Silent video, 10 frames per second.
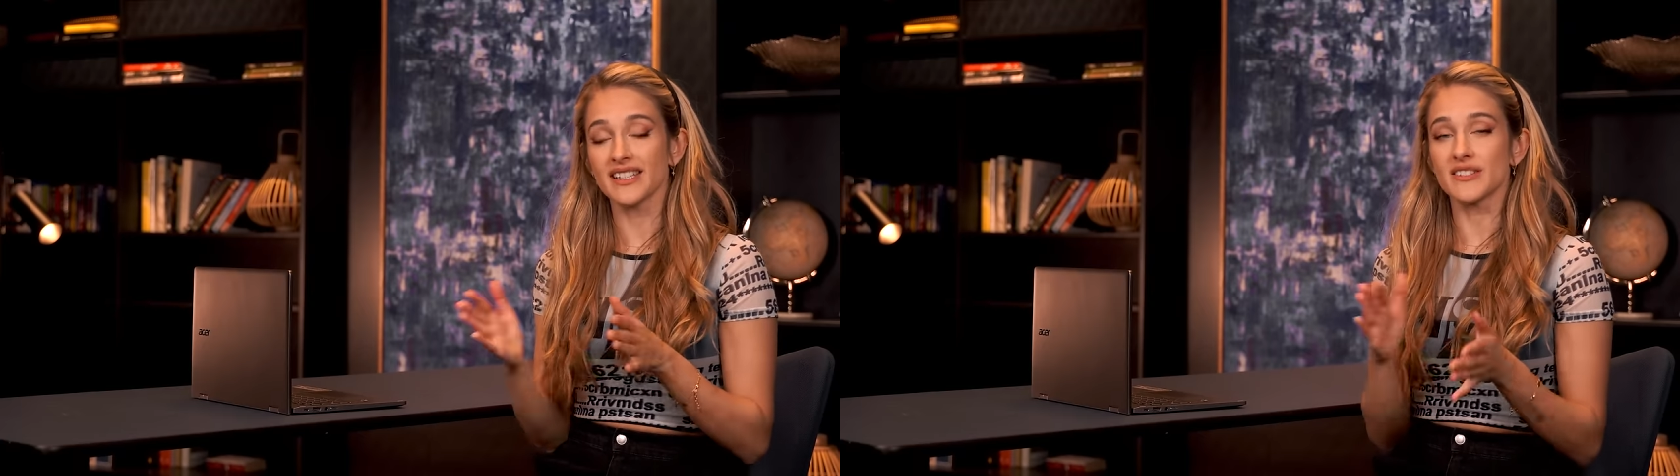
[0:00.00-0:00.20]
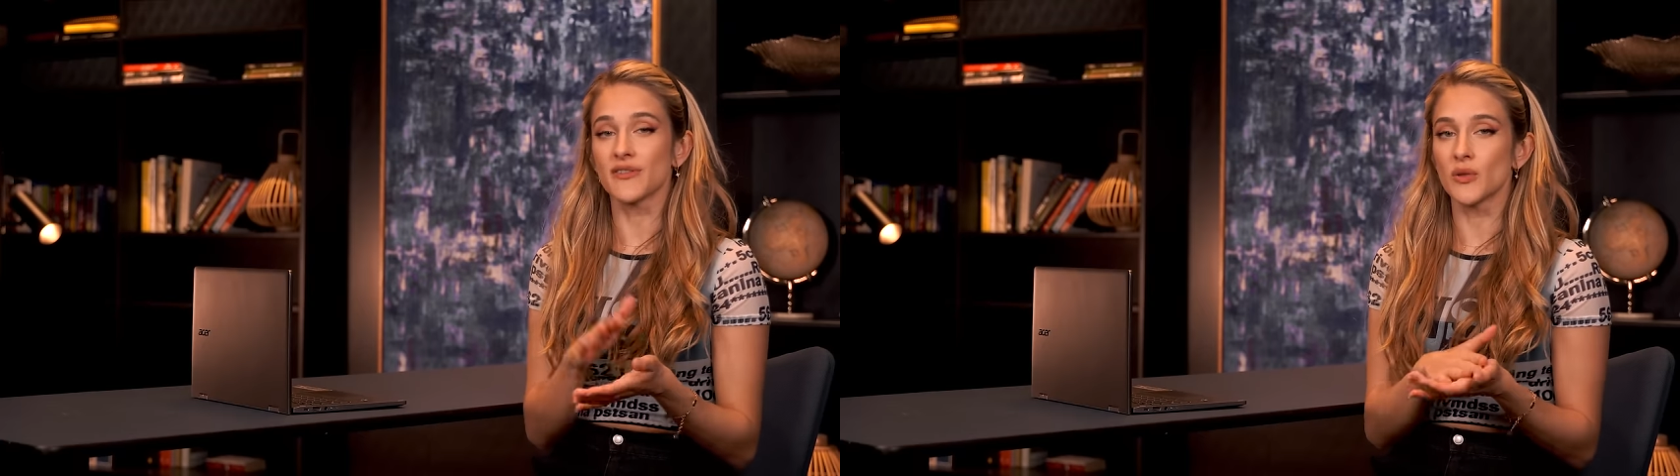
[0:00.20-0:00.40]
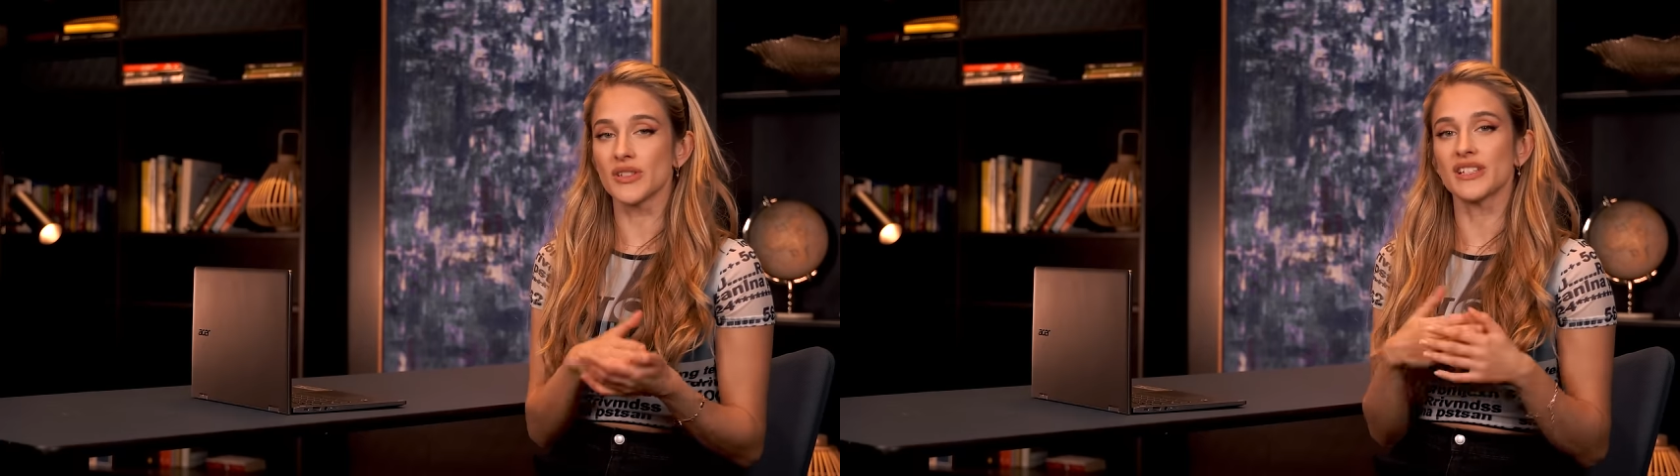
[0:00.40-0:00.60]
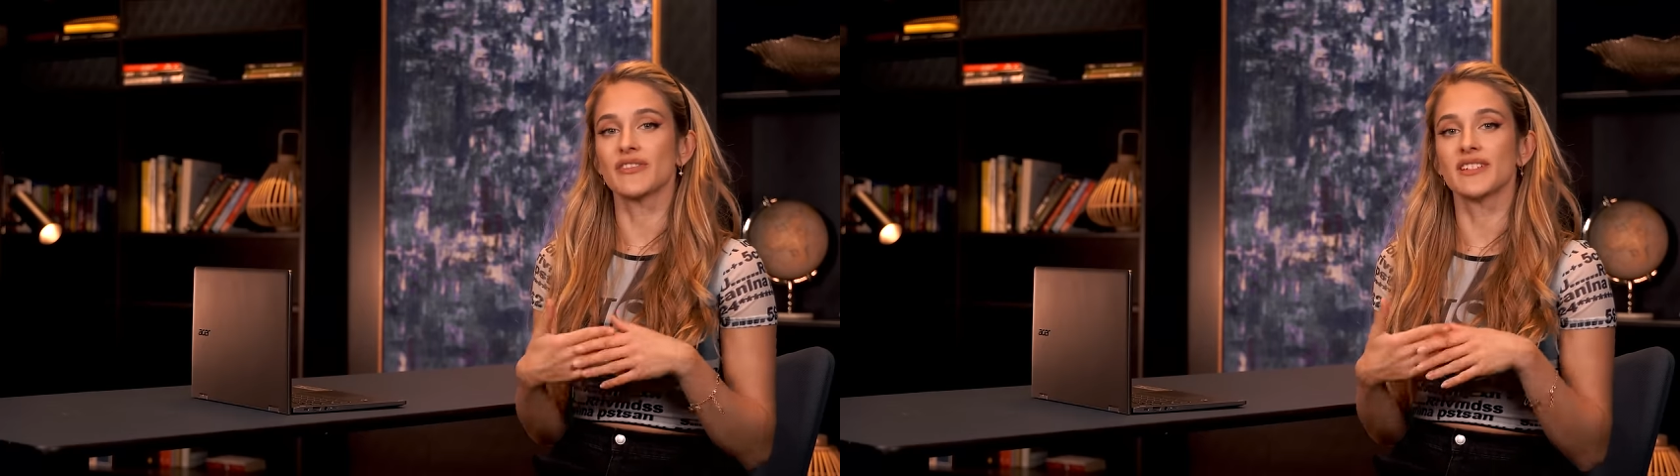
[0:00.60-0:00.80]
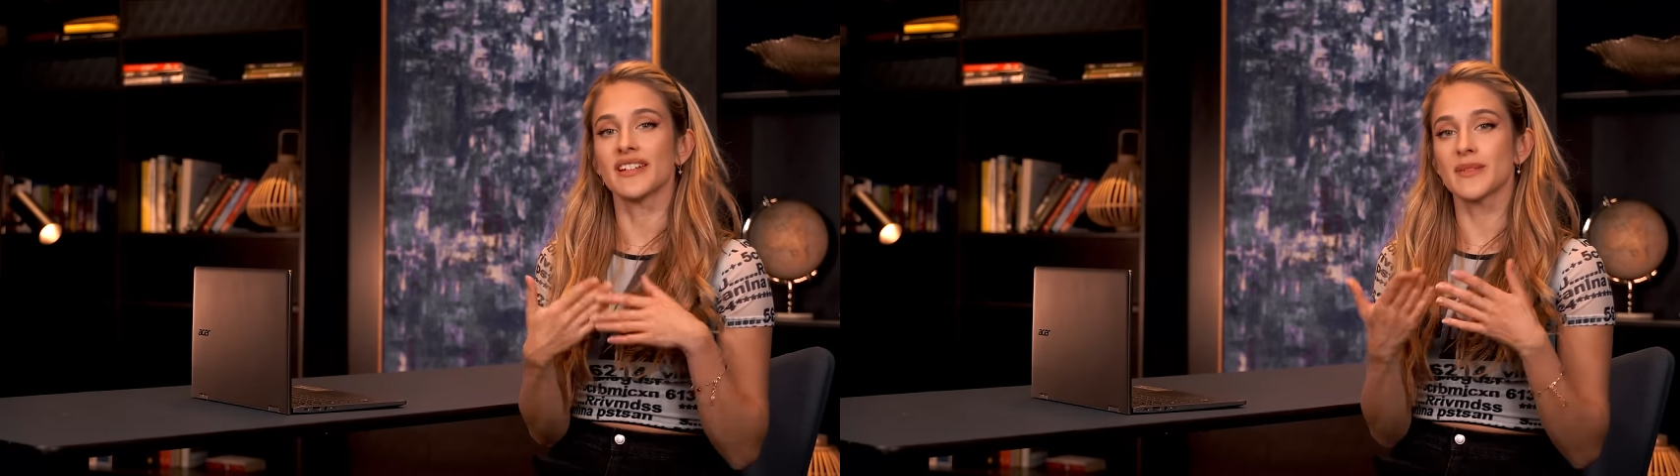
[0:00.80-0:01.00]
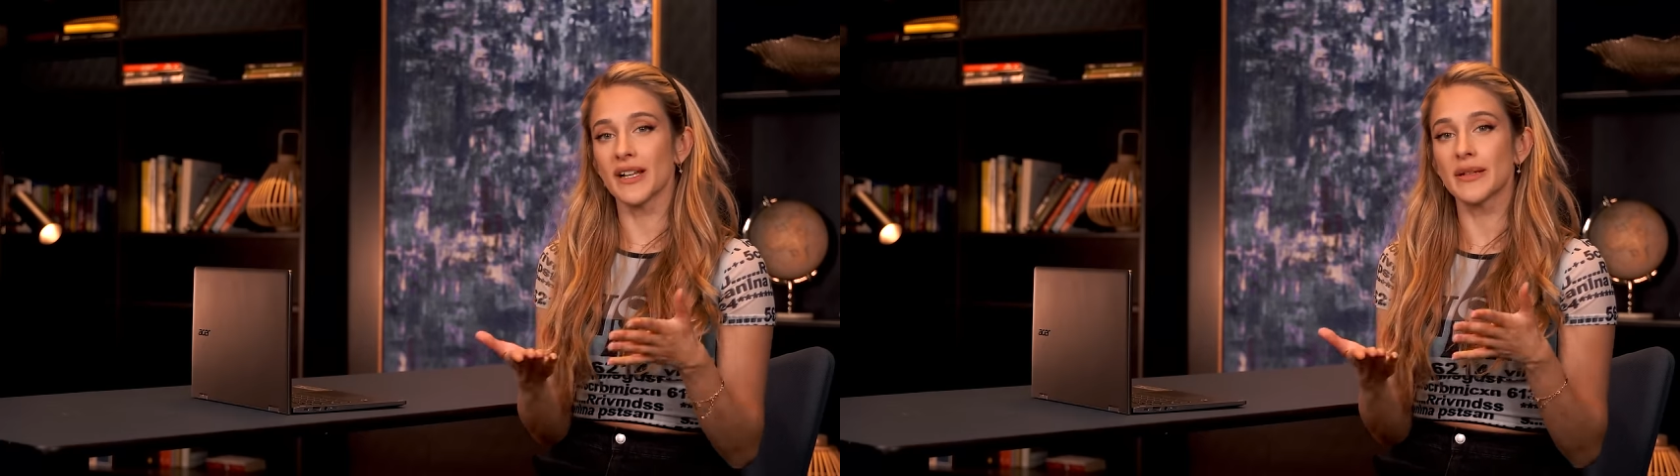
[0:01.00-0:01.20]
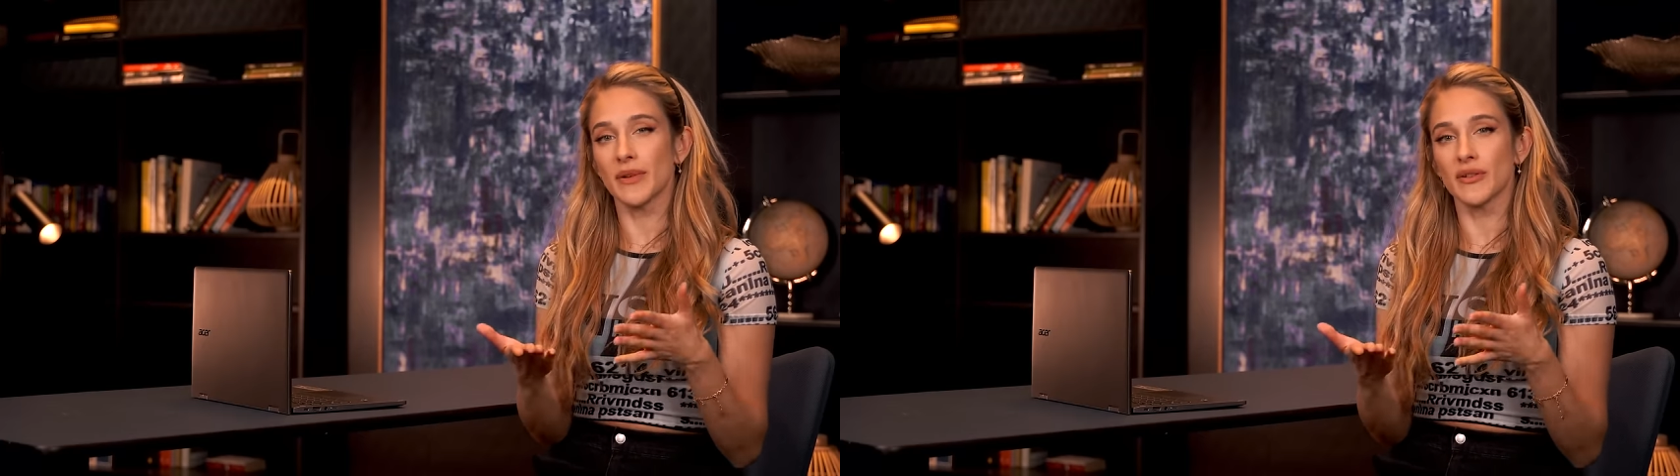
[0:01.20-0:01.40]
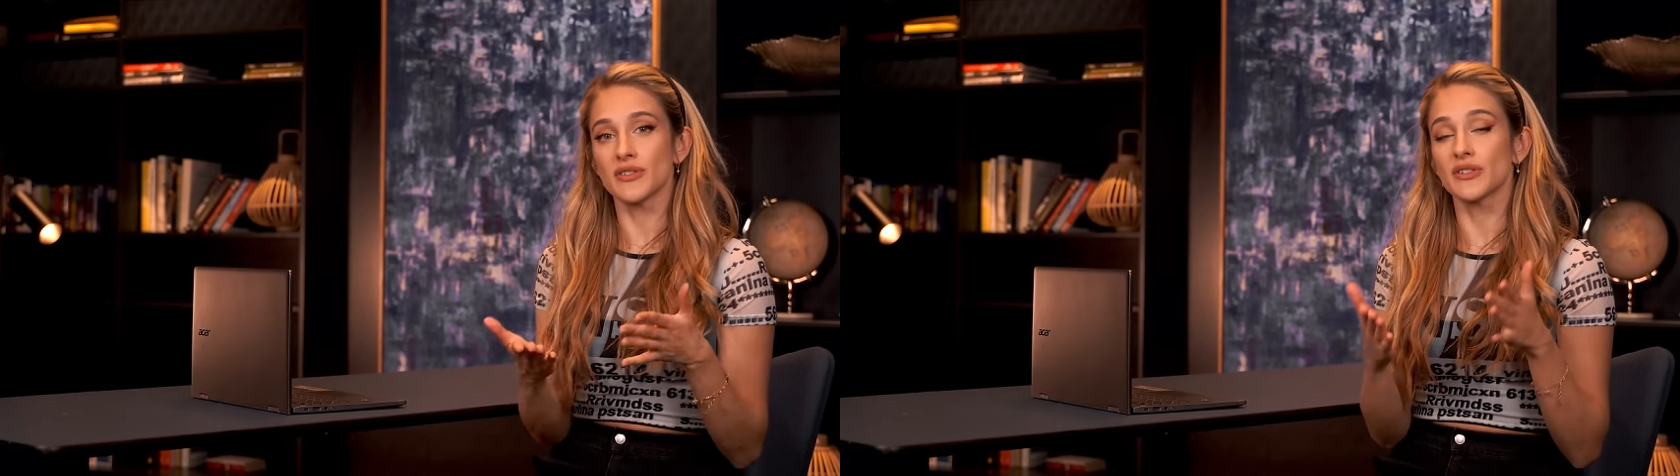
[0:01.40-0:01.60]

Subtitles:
there's 4 different display modes,